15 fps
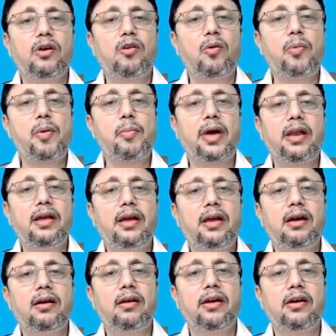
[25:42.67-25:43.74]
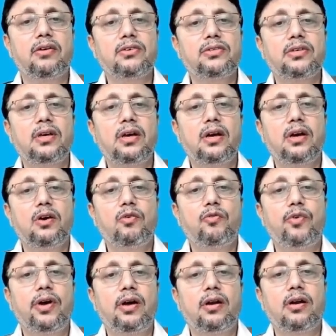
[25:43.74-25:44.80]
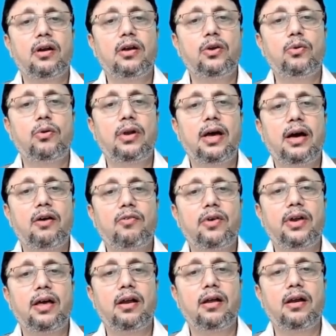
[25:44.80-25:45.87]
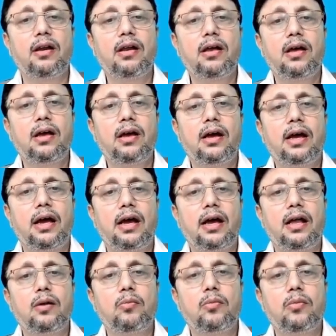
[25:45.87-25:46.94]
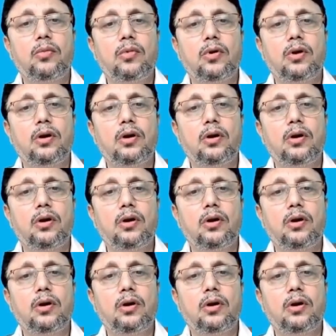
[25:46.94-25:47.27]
There will be many layers where you will have rarer and